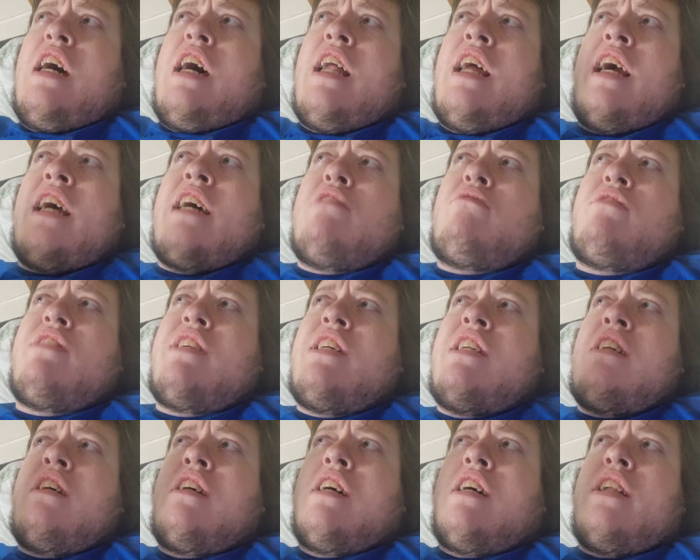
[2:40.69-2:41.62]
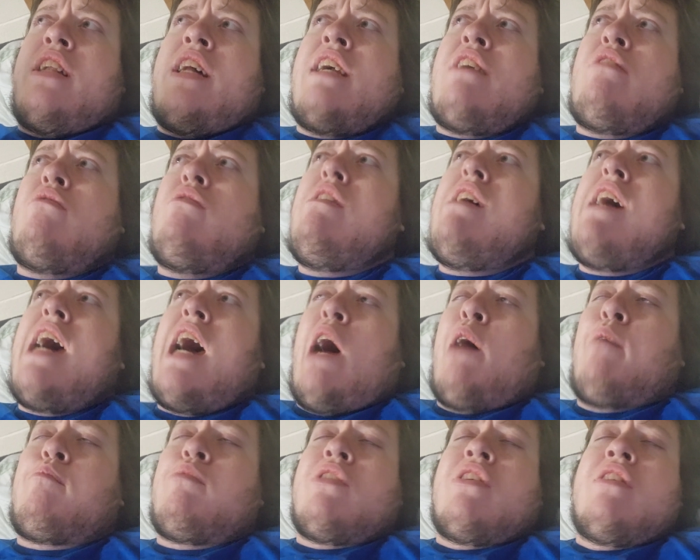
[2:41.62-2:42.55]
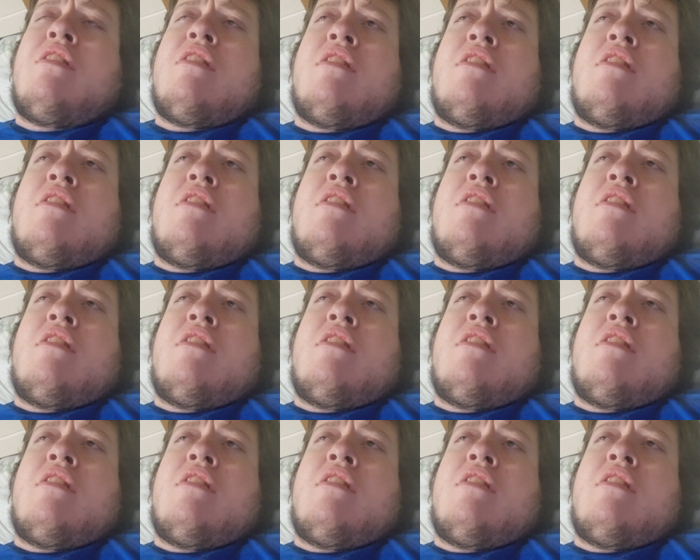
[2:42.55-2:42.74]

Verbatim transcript: And I got treated like crap.